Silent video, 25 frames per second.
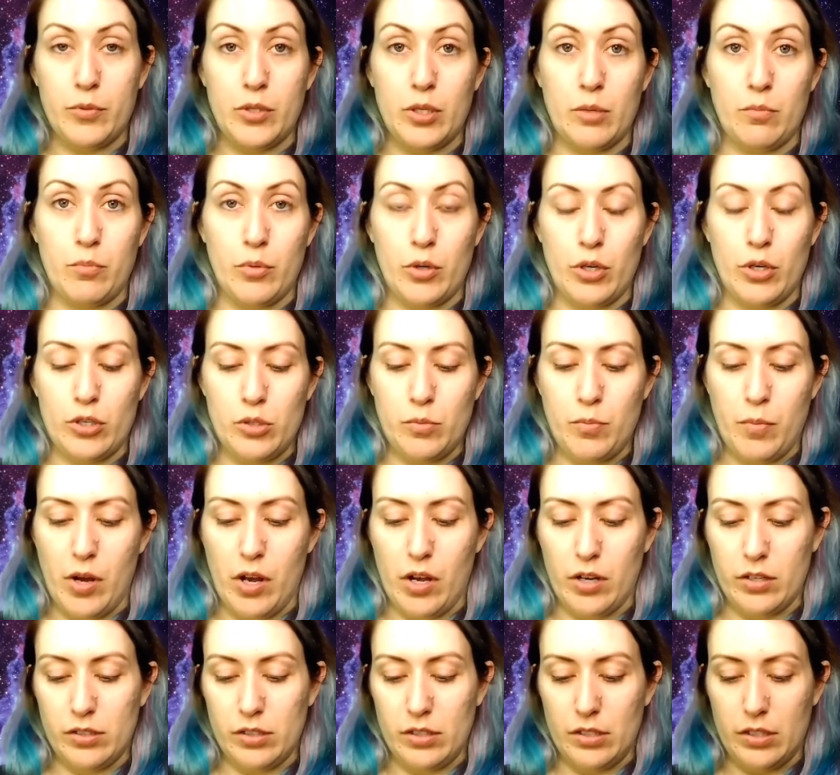some Birch
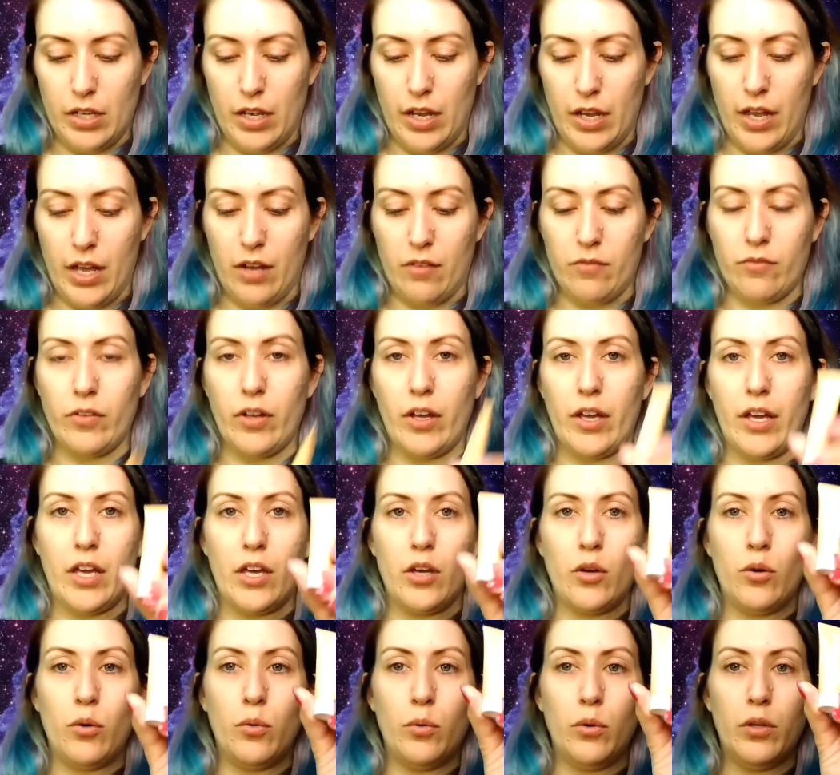boxes. I have
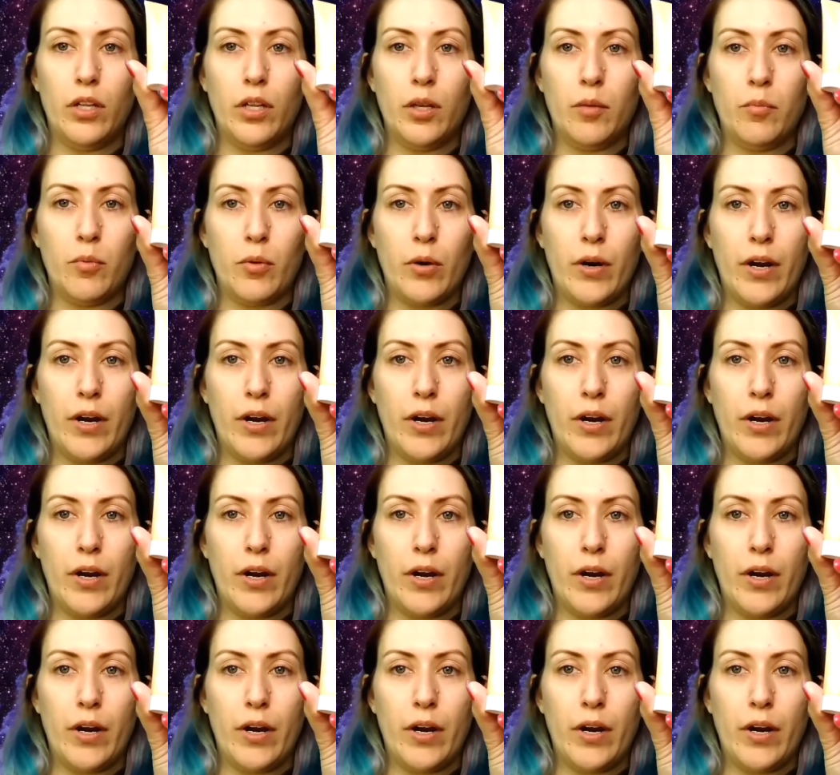a Kula